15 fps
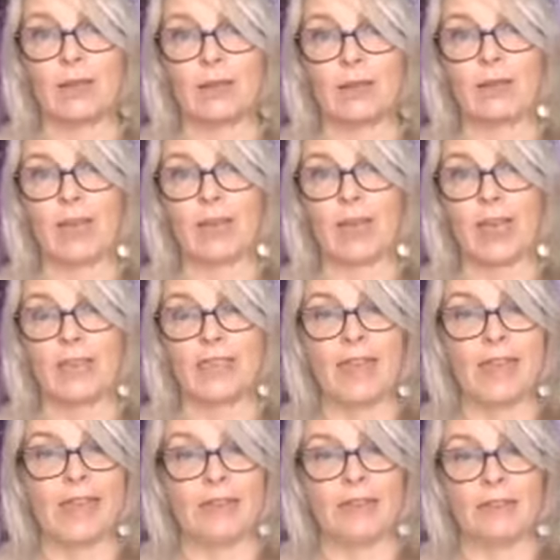Like, okay,
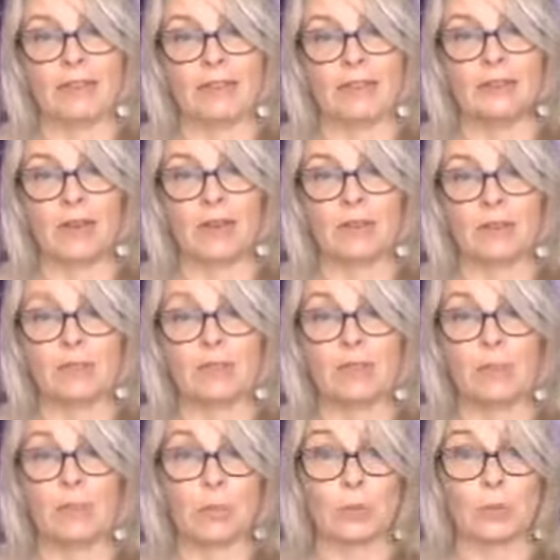they're not as
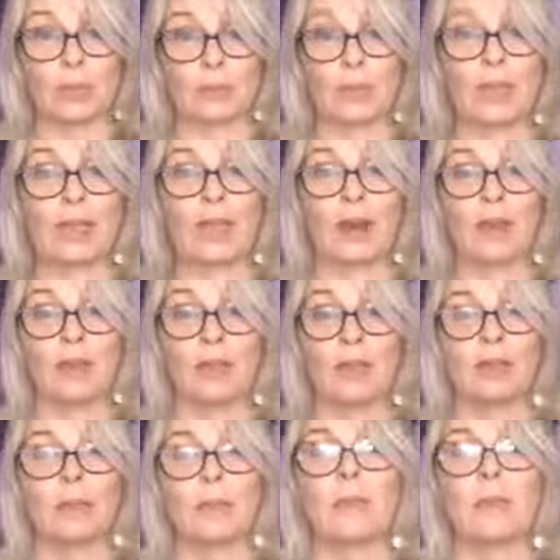visible as we are,
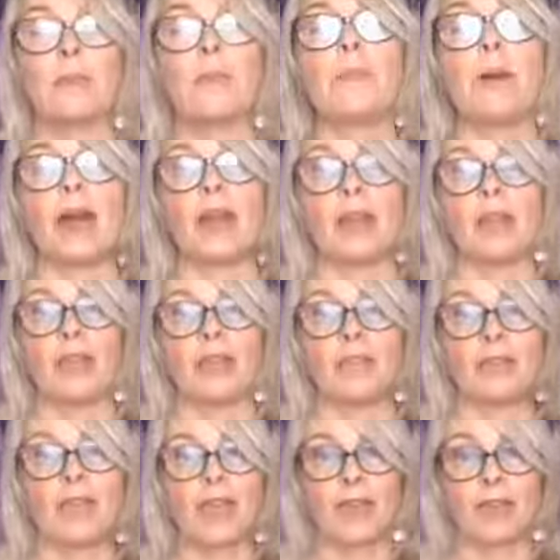but
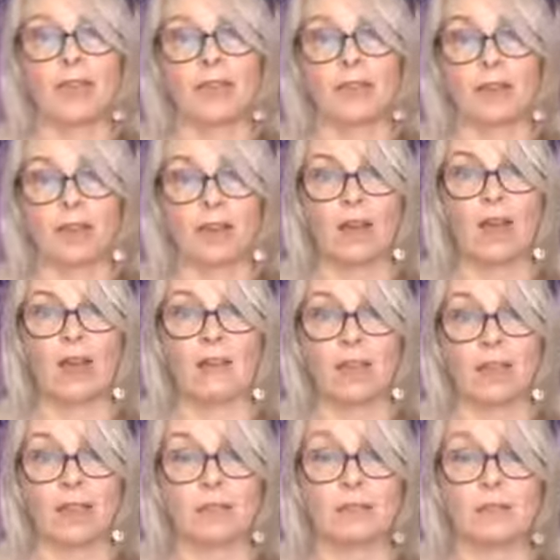they
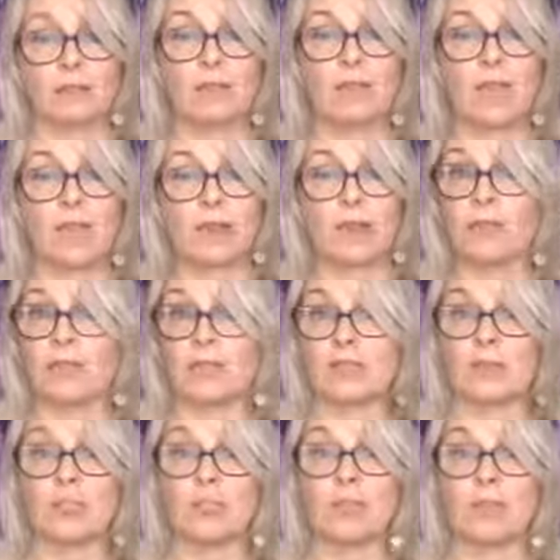are, that's, they're on
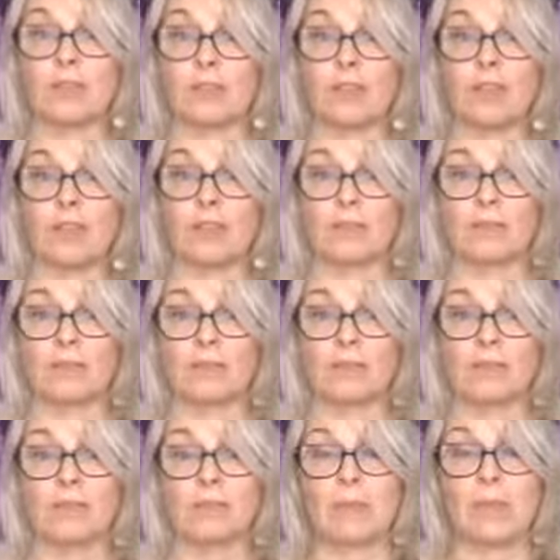this mission with you.
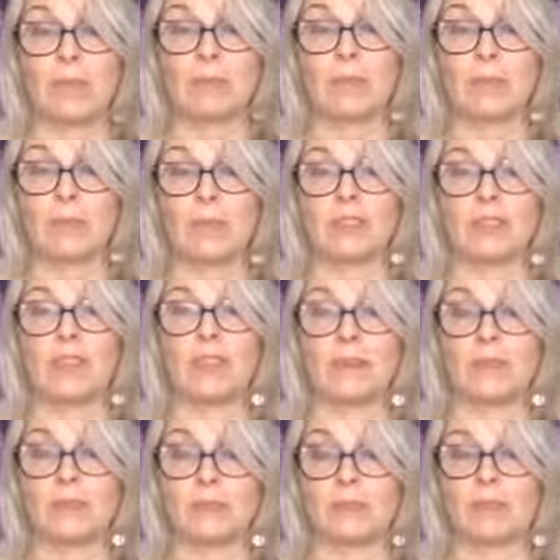It means as much to
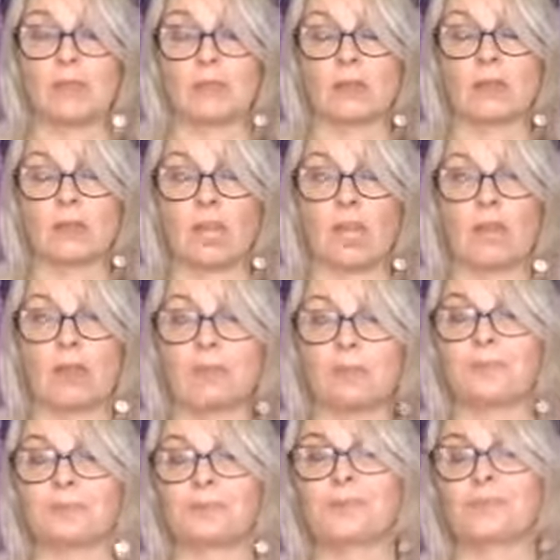them as it does to you.